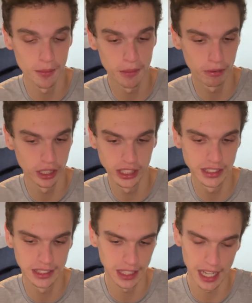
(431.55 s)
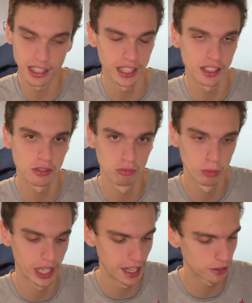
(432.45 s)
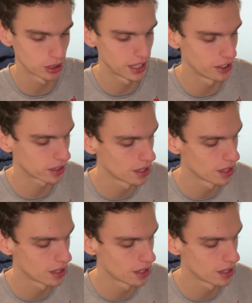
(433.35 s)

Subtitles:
be pretty easy. I think we have to give it